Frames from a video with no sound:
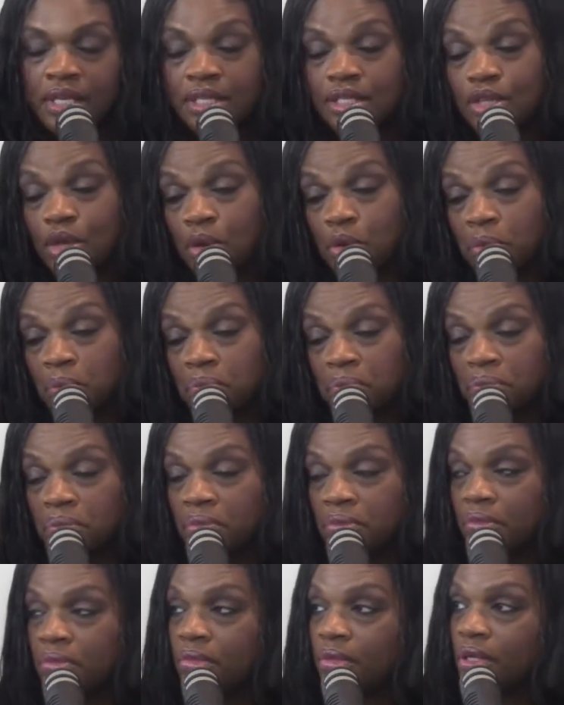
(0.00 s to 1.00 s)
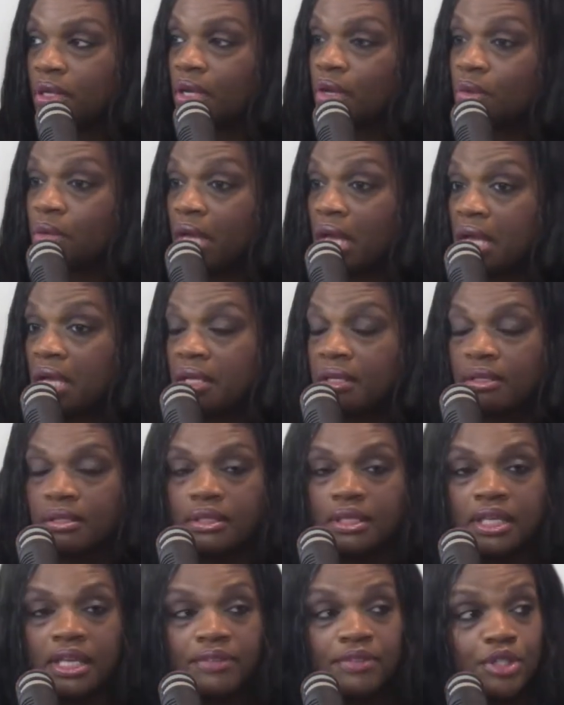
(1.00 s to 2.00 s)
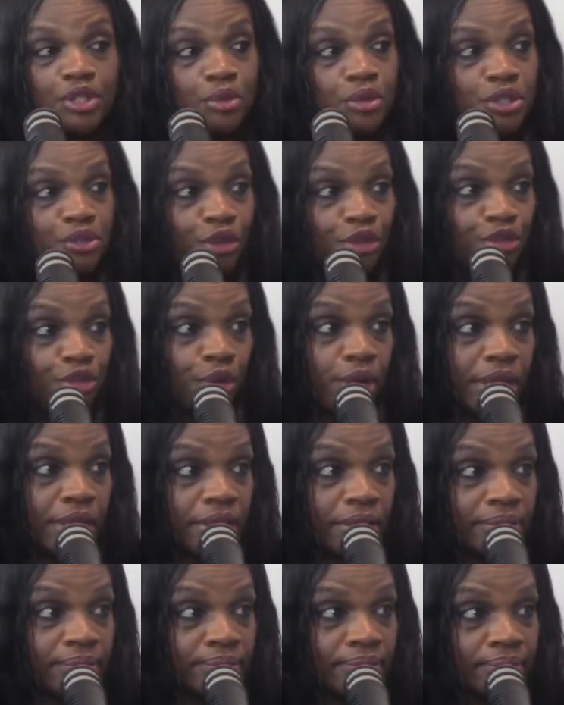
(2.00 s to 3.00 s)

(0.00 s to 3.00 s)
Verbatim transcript: So, okay, give it to us for free.